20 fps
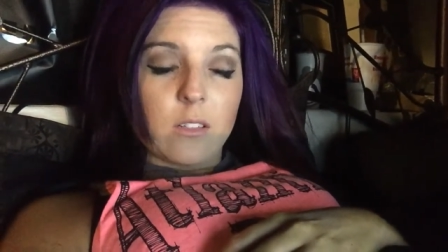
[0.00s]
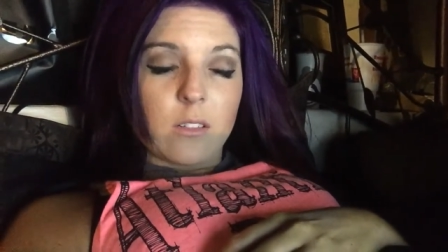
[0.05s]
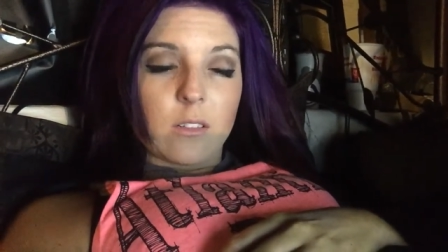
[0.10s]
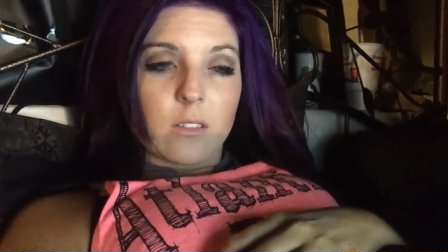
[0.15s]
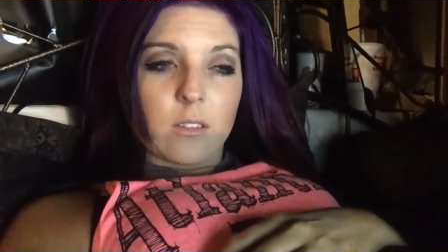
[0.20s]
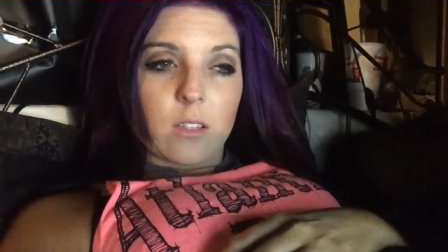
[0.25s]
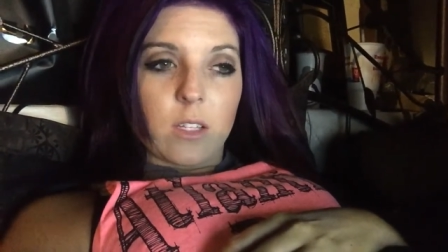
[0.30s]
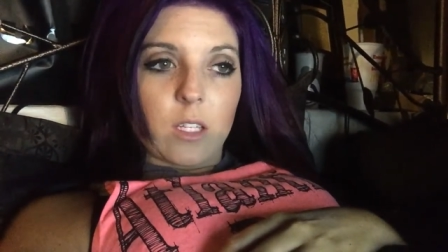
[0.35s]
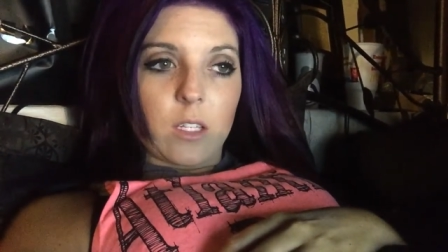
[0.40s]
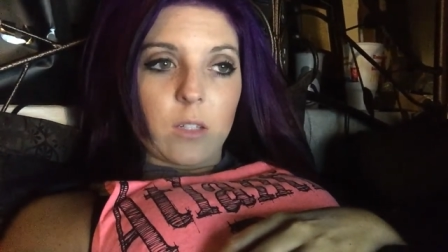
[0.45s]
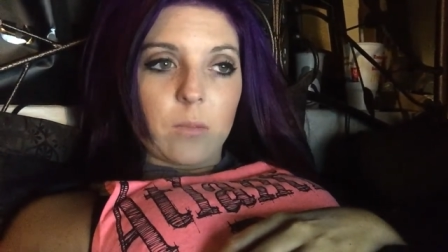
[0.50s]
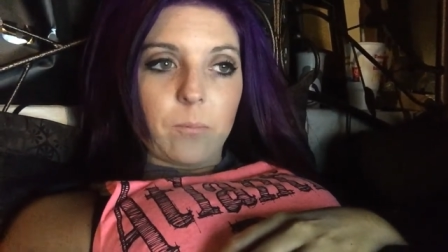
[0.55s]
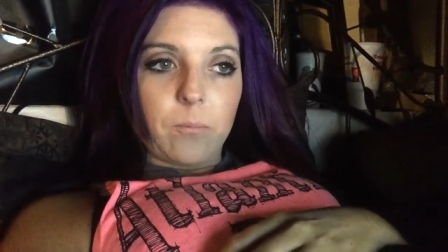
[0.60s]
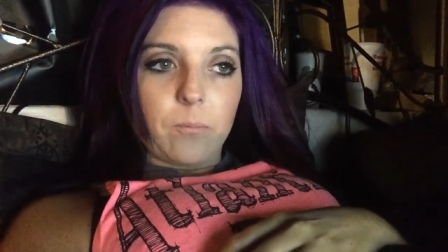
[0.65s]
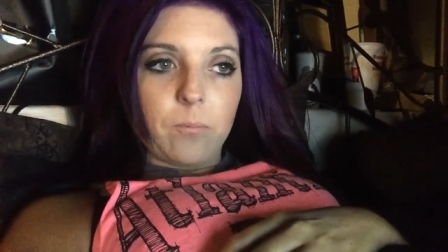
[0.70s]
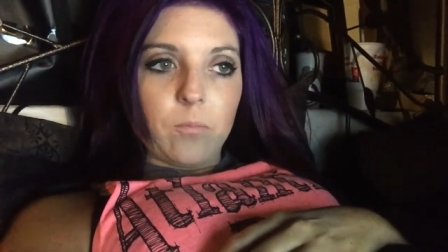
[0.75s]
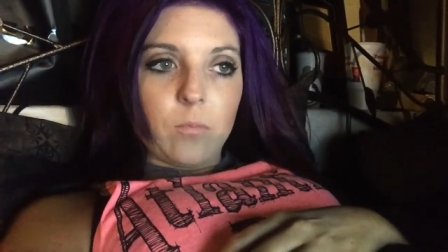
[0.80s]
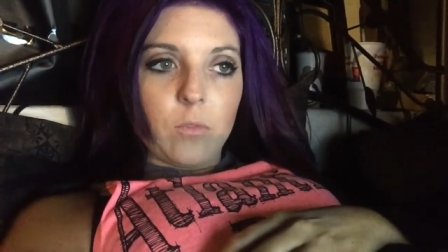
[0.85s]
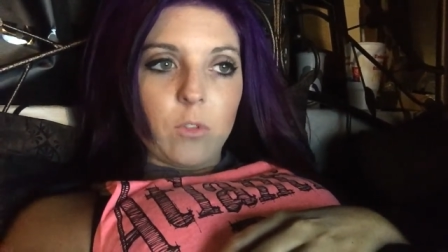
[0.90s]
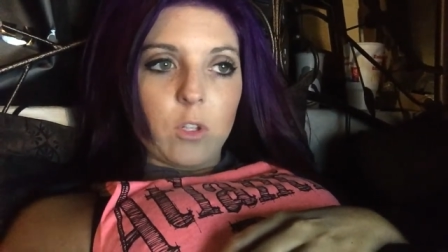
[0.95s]
just like
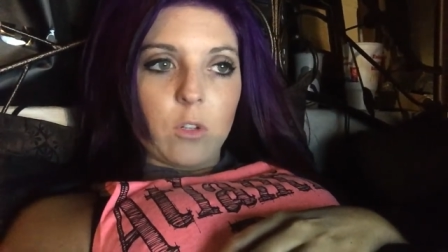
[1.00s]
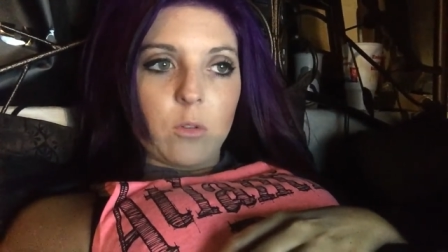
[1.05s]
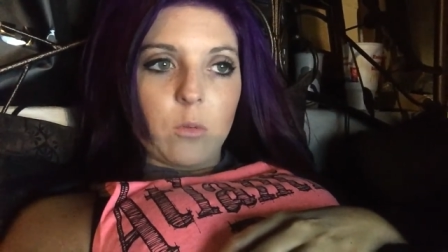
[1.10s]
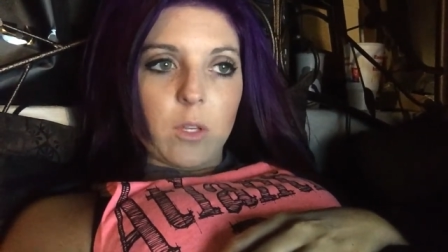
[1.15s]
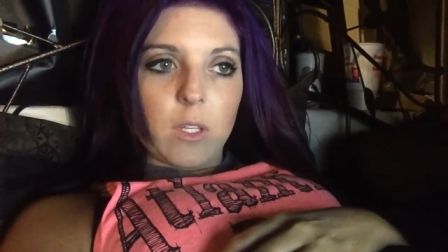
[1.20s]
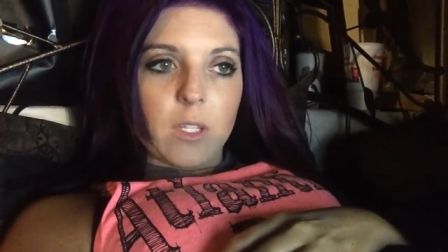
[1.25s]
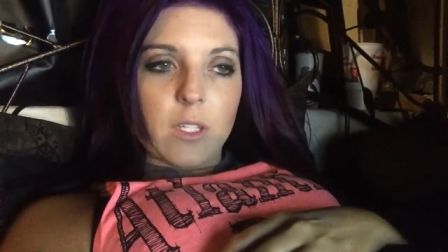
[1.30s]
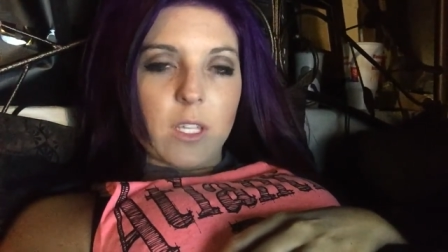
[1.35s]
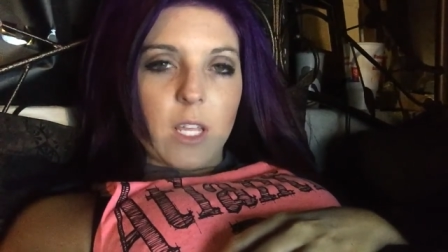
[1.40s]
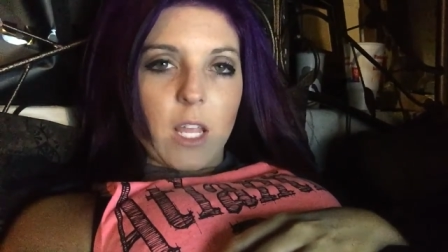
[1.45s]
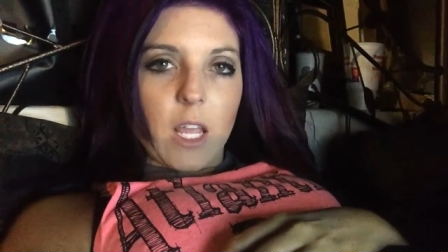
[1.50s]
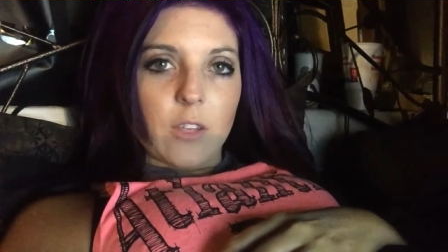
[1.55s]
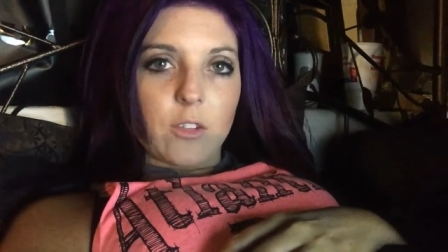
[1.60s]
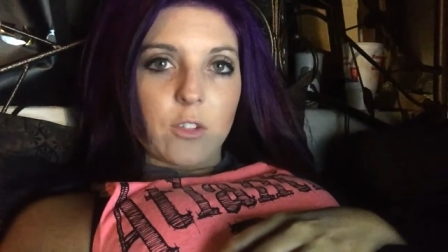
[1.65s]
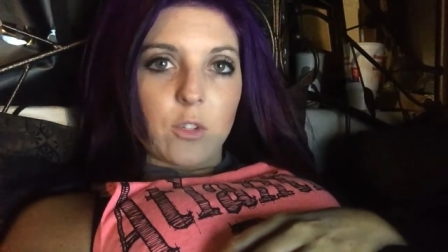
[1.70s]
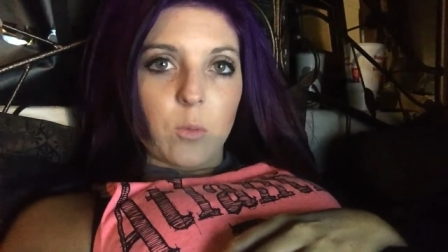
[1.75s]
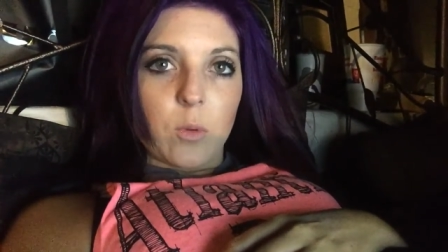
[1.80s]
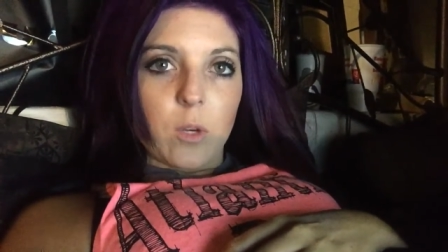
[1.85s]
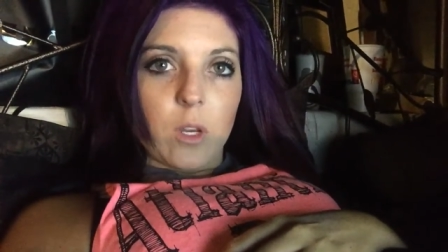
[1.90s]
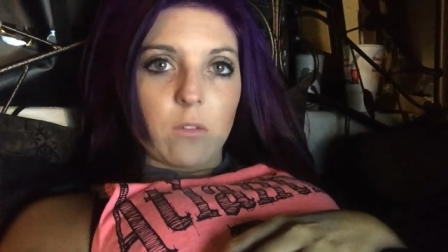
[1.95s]
quick
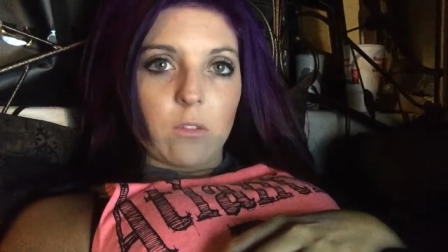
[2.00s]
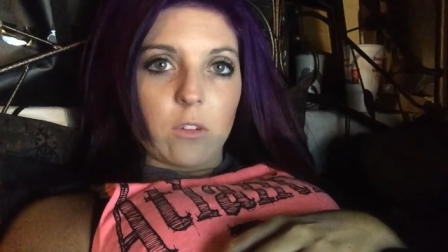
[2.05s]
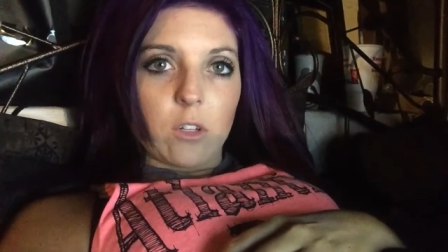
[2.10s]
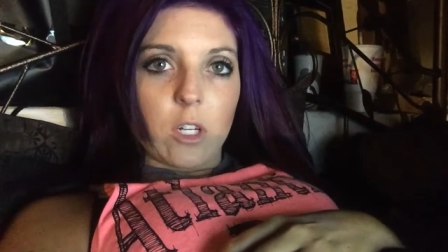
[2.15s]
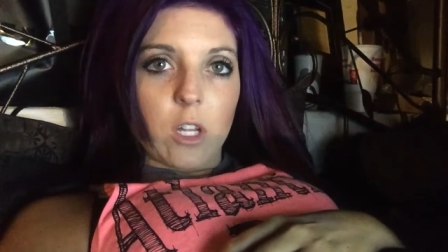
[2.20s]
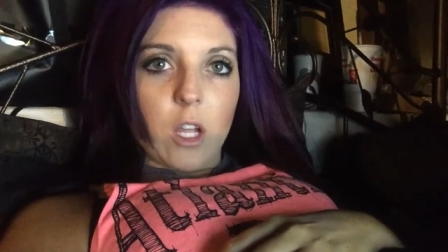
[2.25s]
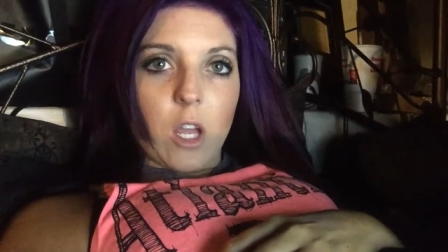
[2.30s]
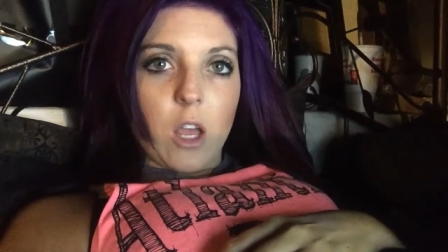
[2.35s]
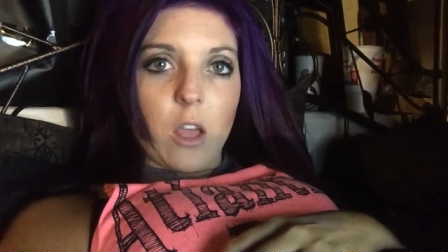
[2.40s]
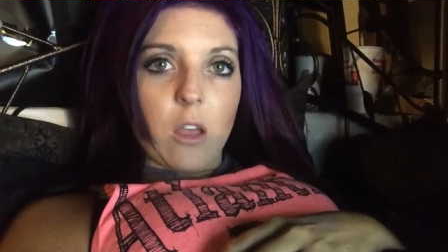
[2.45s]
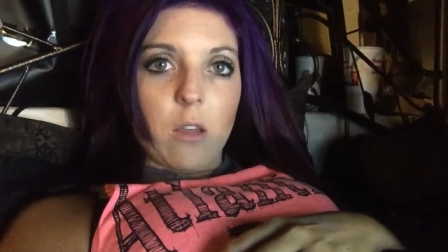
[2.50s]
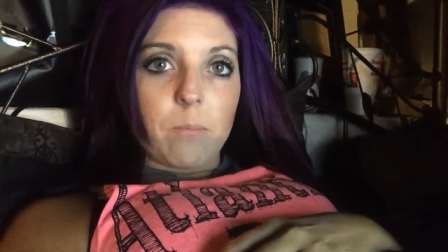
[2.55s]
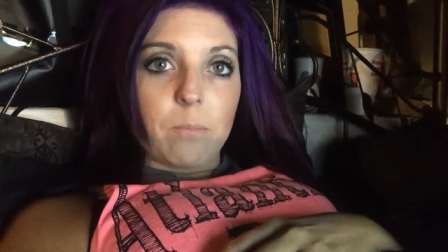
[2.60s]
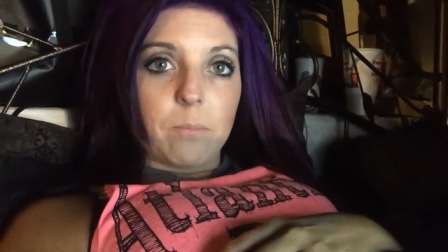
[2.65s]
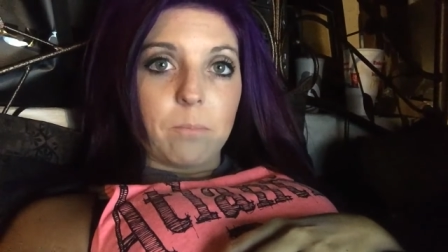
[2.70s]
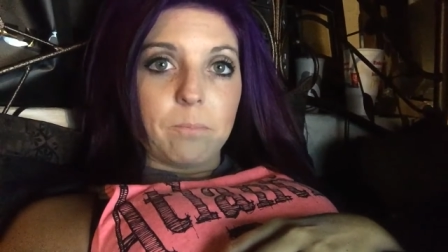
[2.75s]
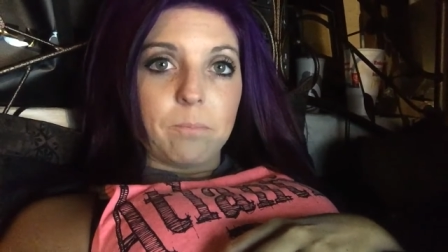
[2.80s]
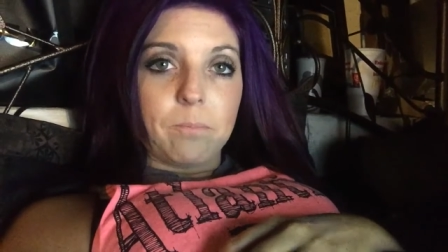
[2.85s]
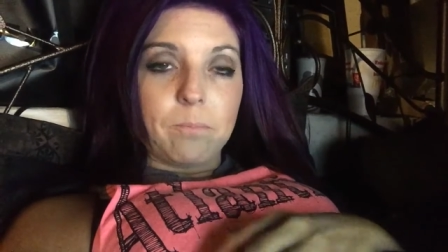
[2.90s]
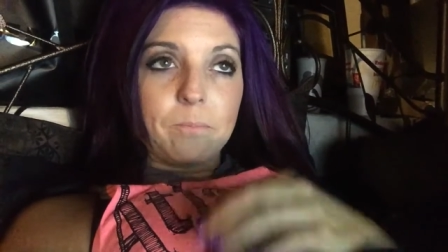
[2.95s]
snacks or whatever.
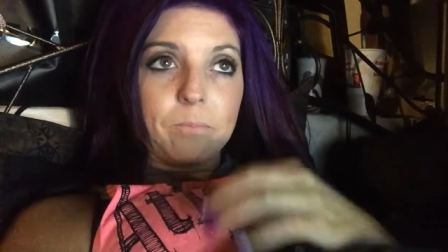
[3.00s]
Um,